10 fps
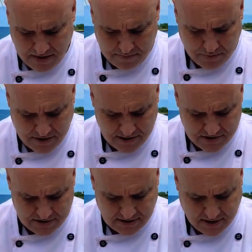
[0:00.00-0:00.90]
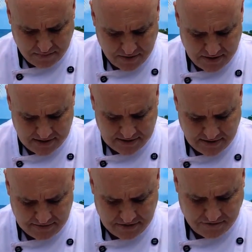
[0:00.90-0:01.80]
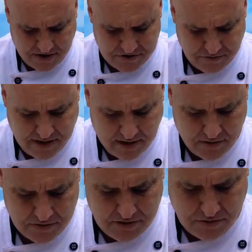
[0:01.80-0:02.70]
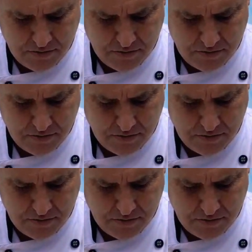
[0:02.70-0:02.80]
put in just a couple of these leaves of fresh oregano too.